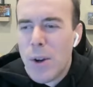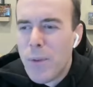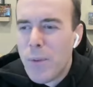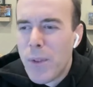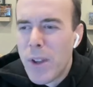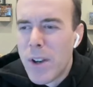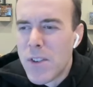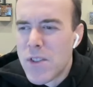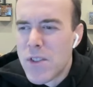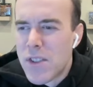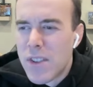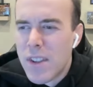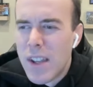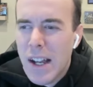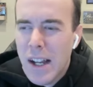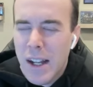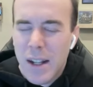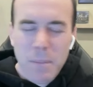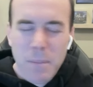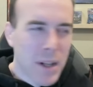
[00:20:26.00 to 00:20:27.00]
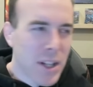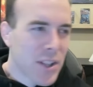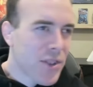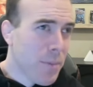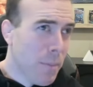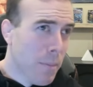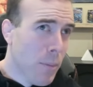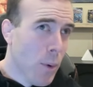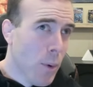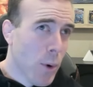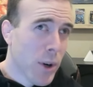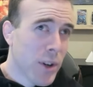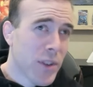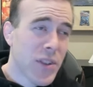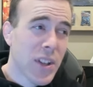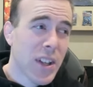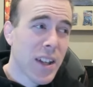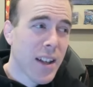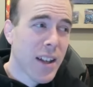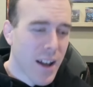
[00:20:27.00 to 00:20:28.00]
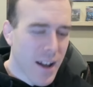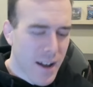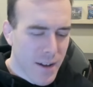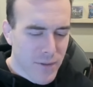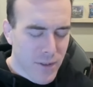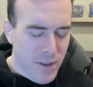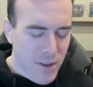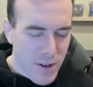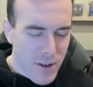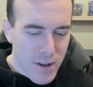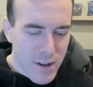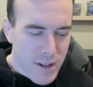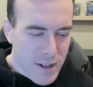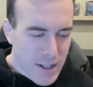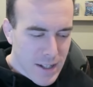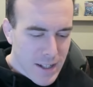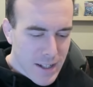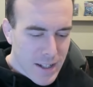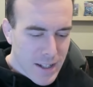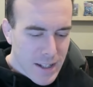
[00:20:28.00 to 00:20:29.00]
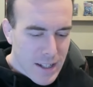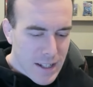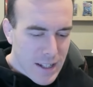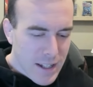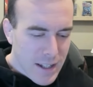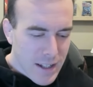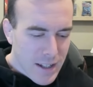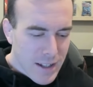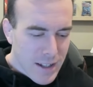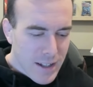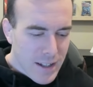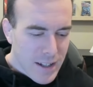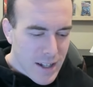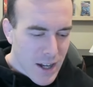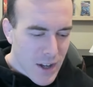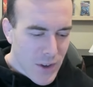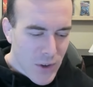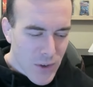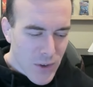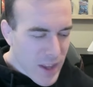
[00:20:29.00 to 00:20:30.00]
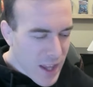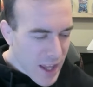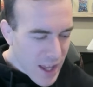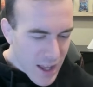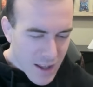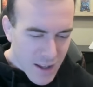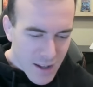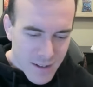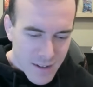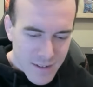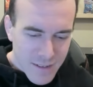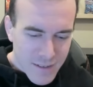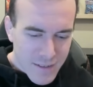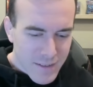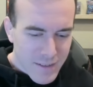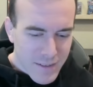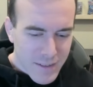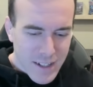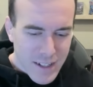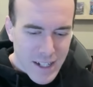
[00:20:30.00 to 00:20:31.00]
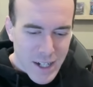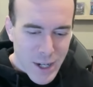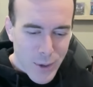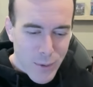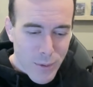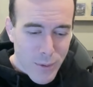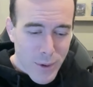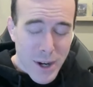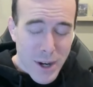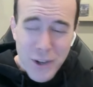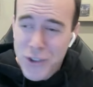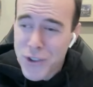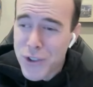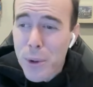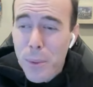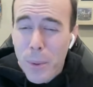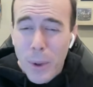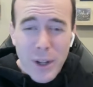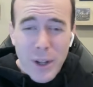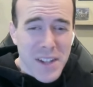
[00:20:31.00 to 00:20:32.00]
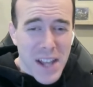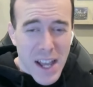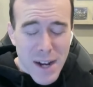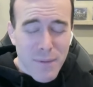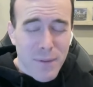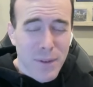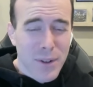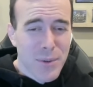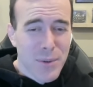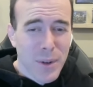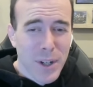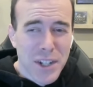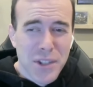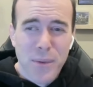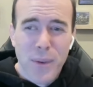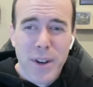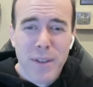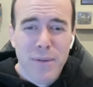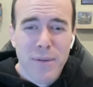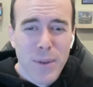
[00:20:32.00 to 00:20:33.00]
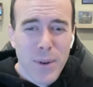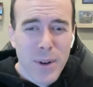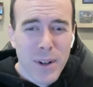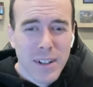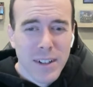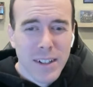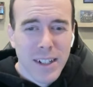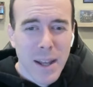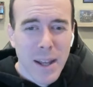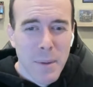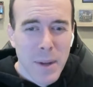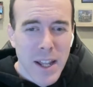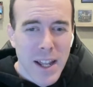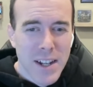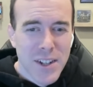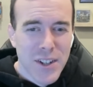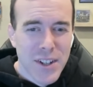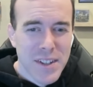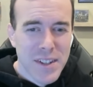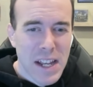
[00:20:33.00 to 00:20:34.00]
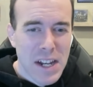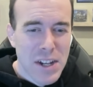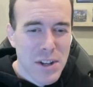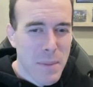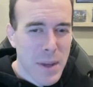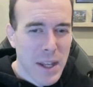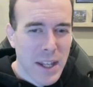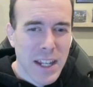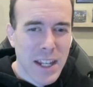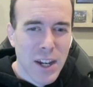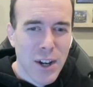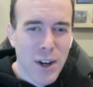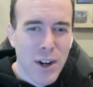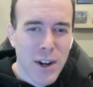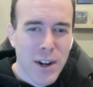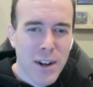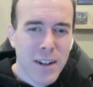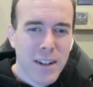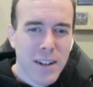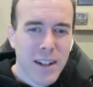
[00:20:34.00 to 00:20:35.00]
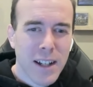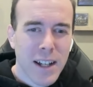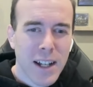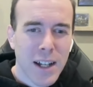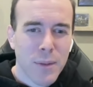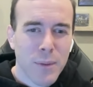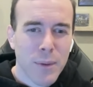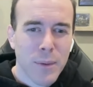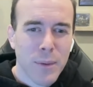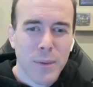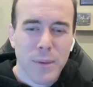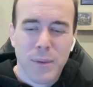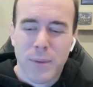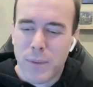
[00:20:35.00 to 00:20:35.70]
if there's uh, much more to cover, other than you know, we are super excited for 2024. I mean, it's just such a big year. Uh, we